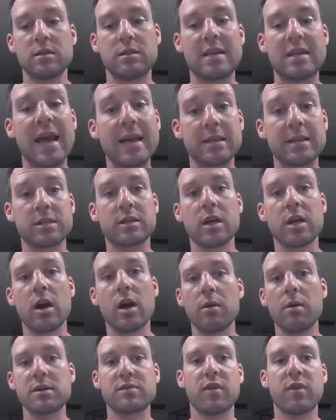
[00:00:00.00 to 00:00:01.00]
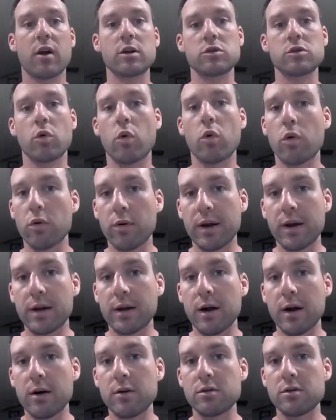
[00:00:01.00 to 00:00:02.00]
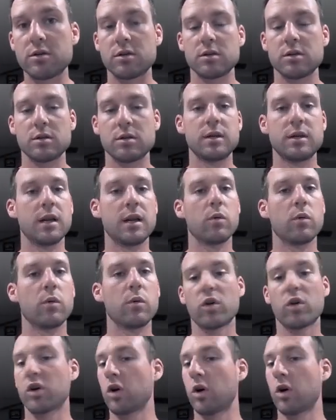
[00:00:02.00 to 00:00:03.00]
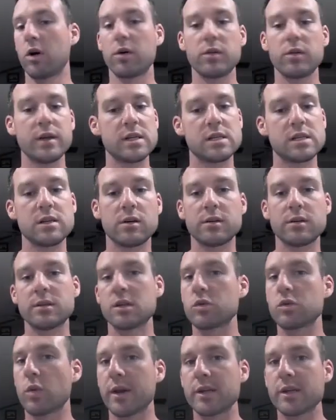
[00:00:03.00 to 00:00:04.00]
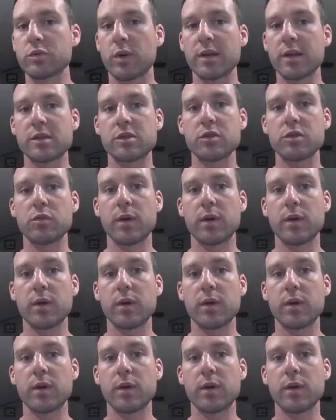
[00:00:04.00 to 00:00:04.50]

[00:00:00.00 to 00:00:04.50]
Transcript: dates go, as far as ordering goes. You know, we're currently still in the 2022